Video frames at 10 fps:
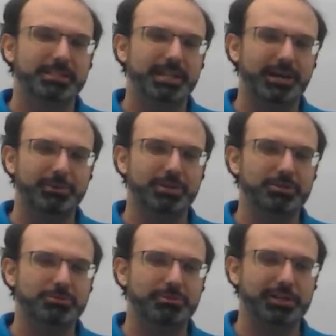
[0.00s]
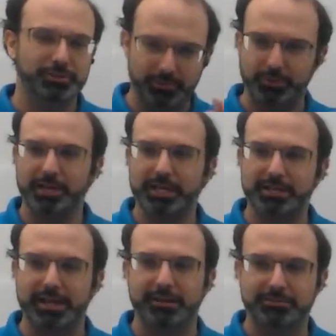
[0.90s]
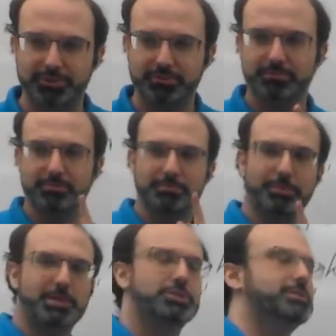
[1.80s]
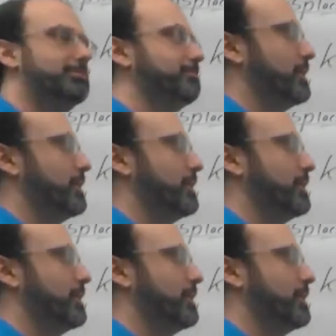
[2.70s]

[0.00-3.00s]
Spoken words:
How are we going to do direction? Well, we'll get to that. Just patience.